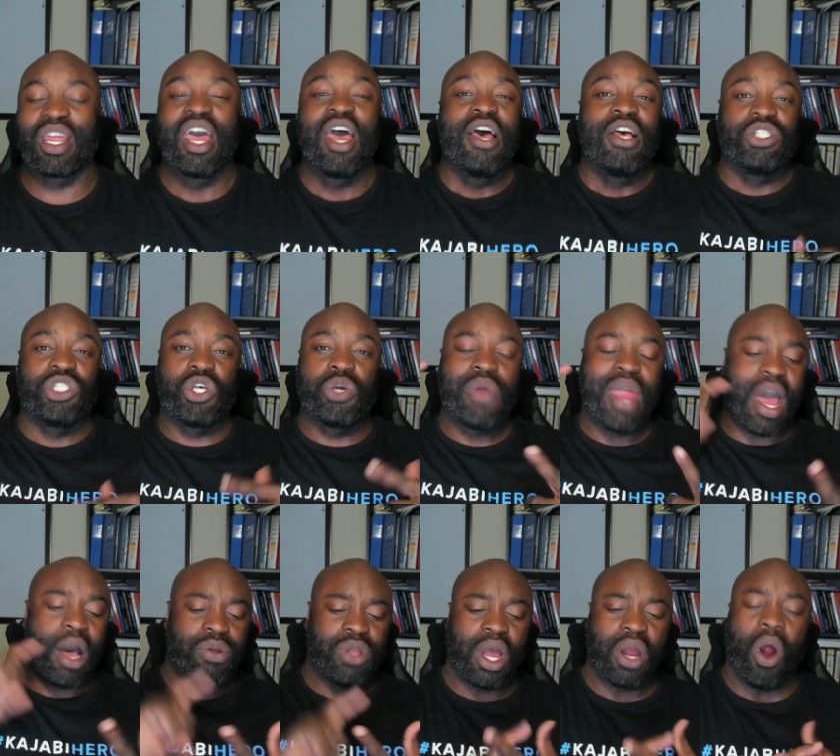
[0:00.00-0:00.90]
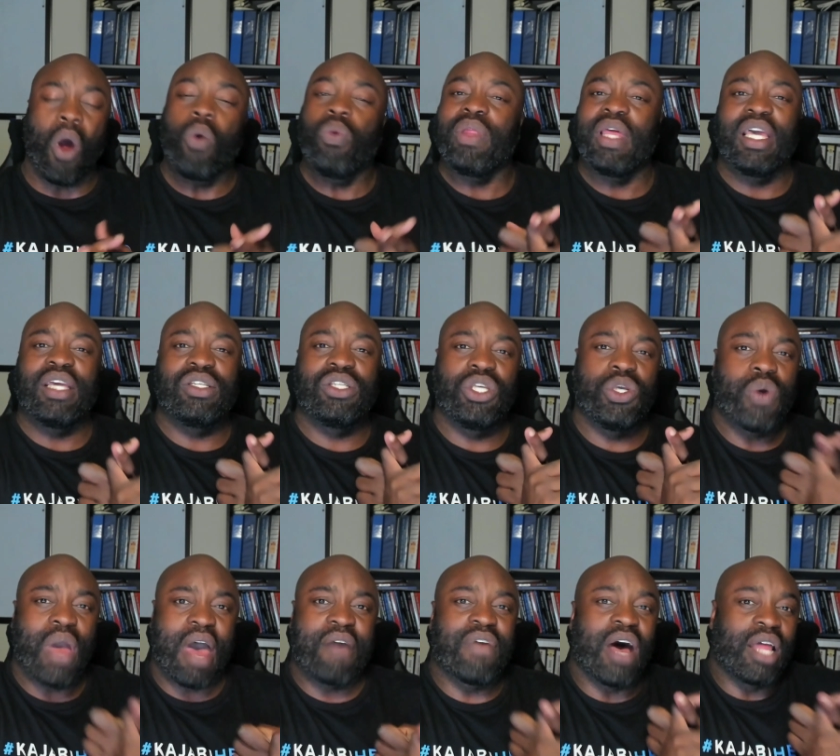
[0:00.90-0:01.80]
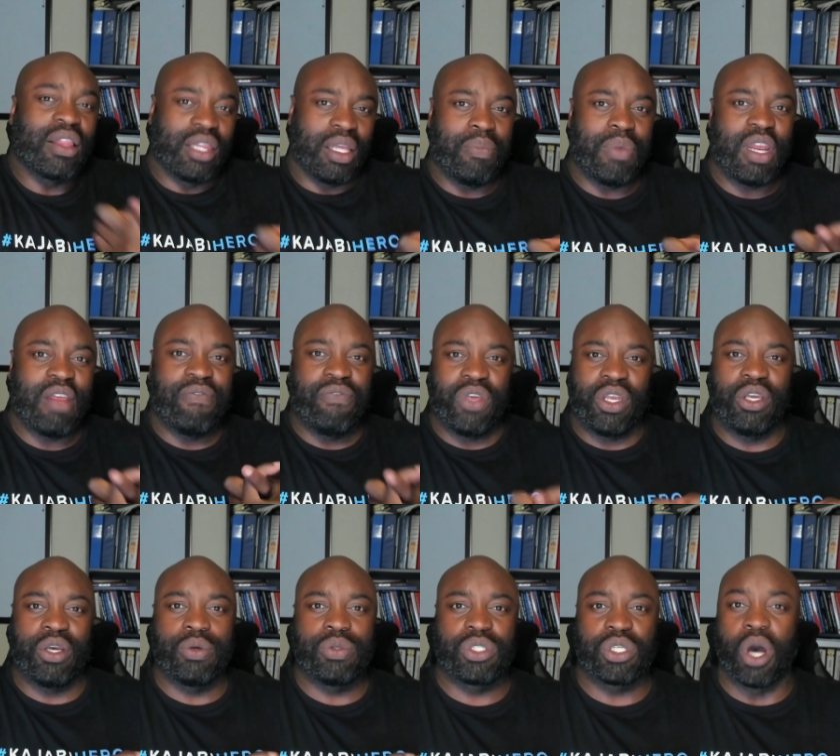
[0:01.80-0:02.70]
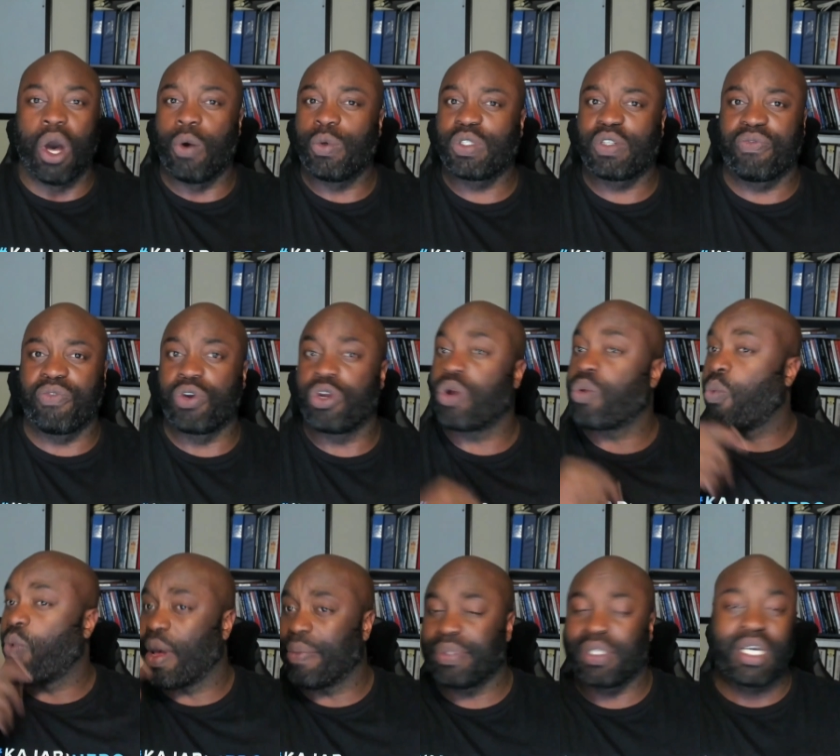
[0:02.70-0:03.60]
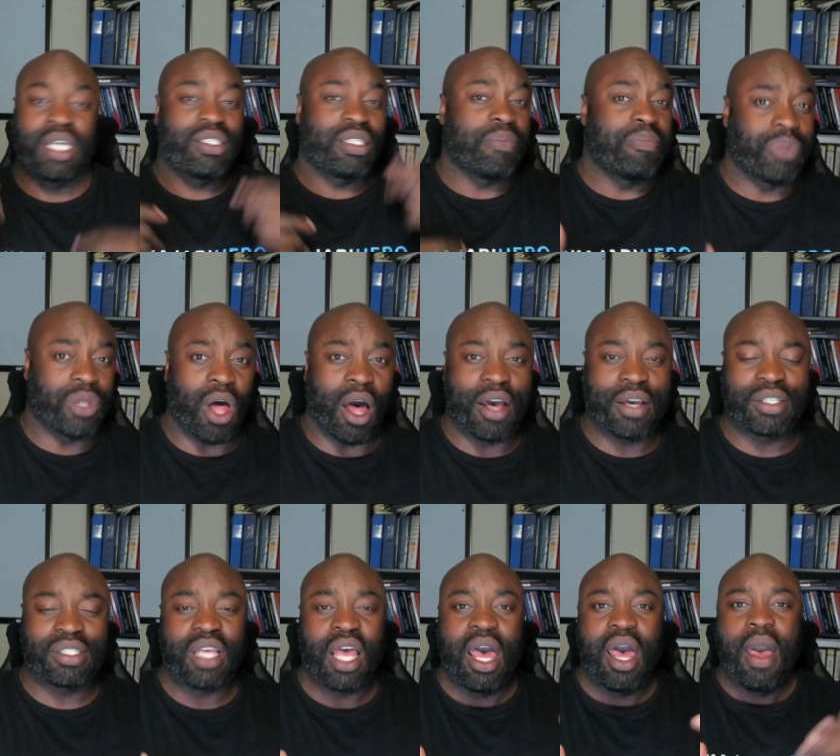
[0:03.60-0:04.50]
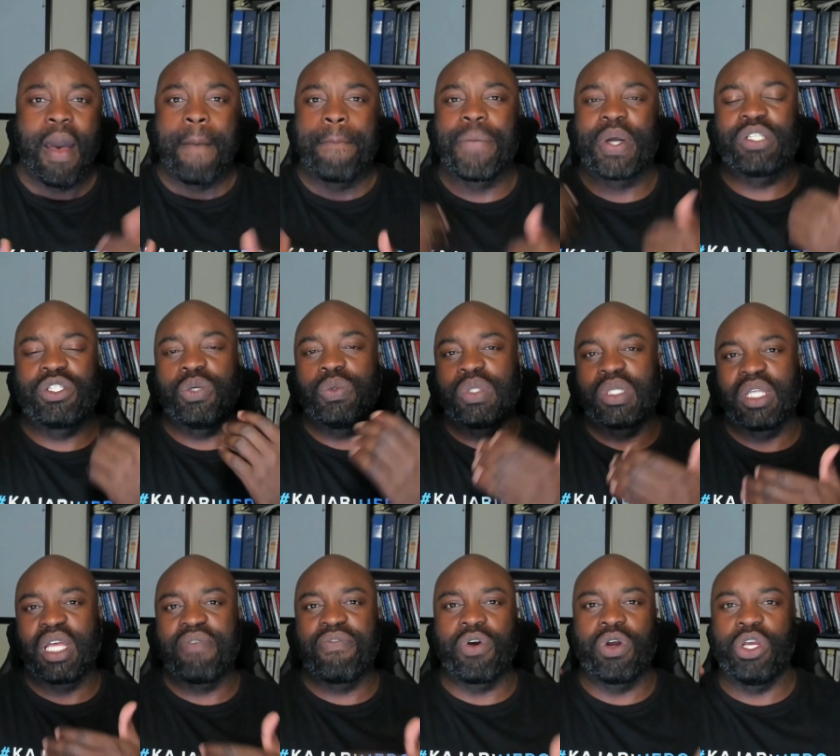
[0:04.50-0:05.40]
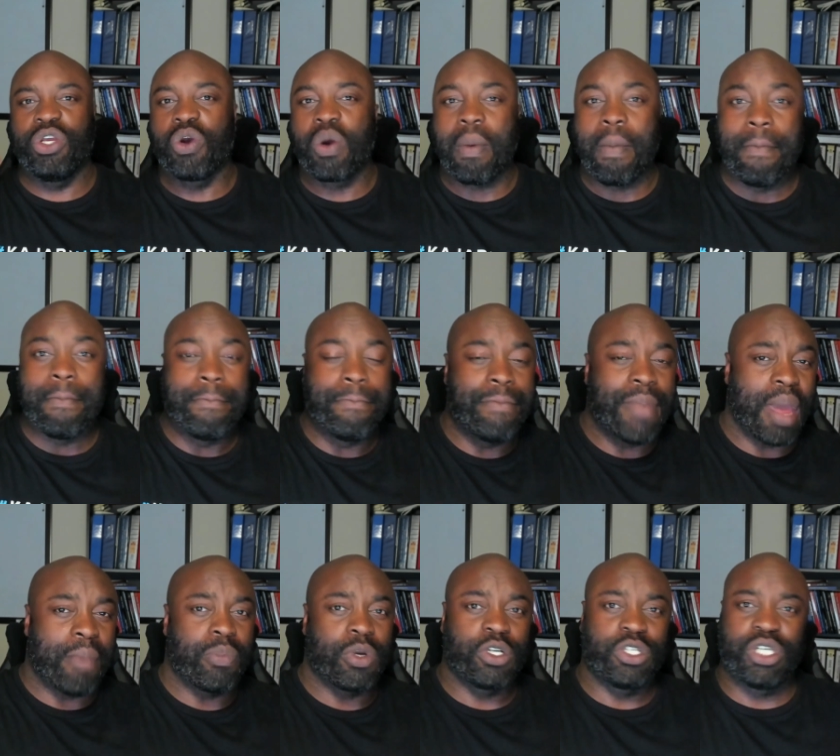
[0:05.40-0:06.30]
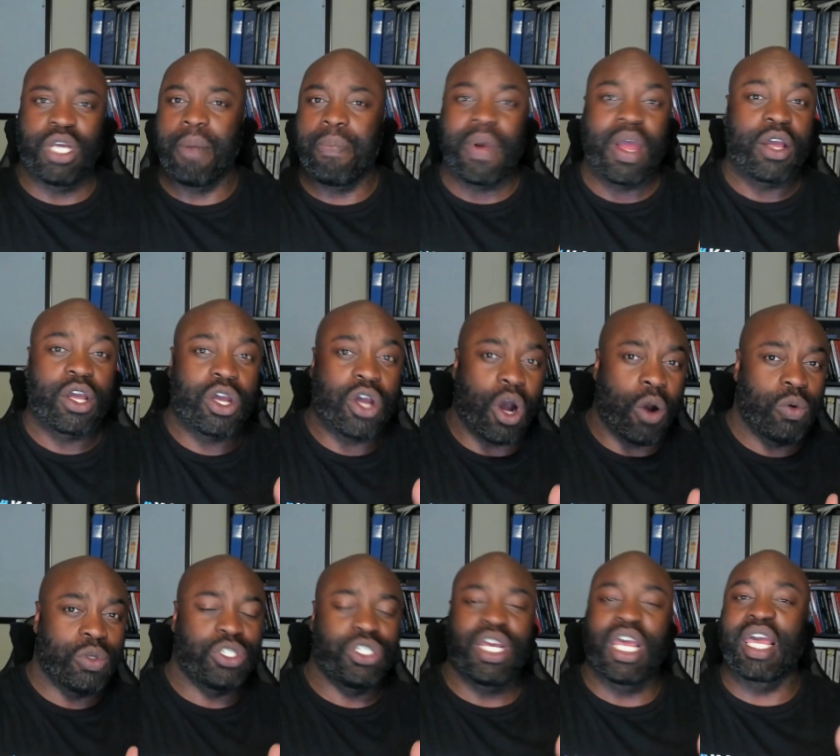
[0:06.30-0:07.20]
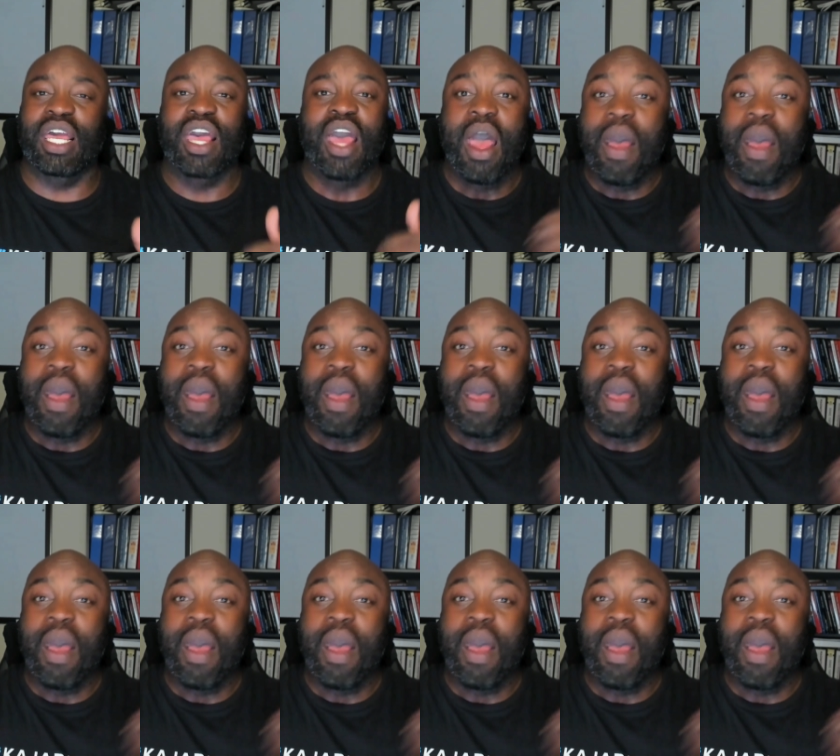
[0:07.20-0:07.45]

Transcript: So now not only do you have unlimited videos to host for your websites and blogs, but to deliver your membership, coaching,